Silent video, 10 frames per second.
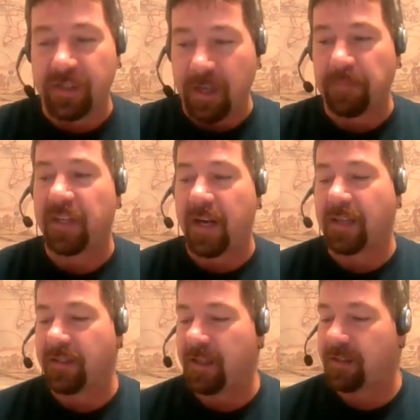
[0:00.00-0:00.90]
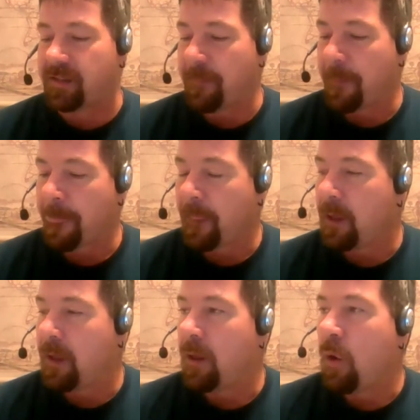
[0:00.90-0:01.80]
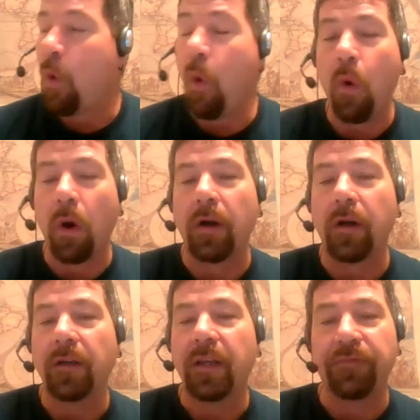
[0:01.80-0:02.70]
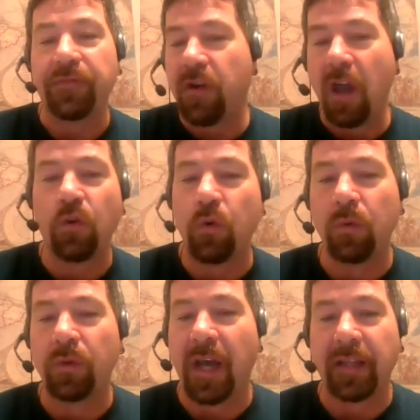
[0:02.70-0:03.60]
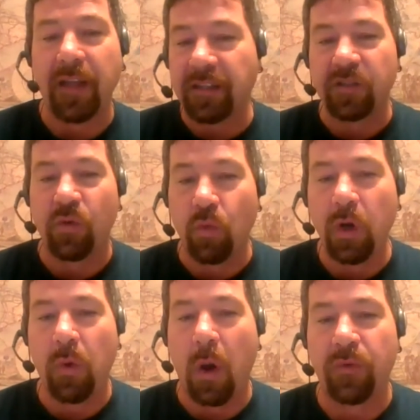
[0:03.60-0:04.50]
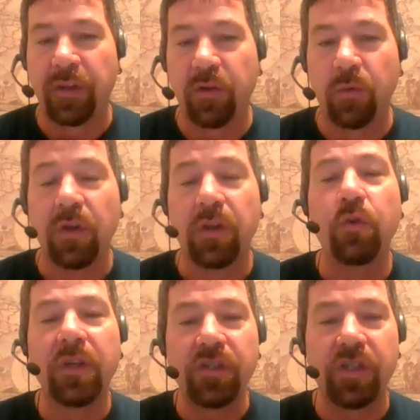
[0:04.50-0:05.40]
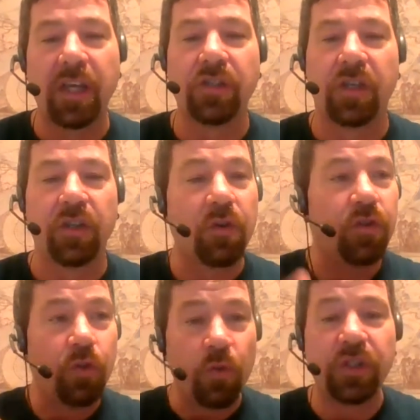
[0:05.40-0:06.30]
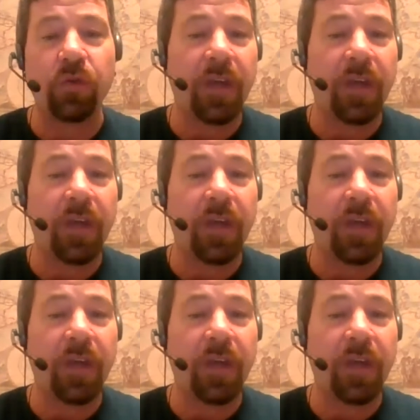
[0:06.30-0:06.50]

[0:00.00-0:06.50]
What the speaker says: accepting it as it is. Or if you're not cool with that, that doesn't work well with you, you can change it. You can do what you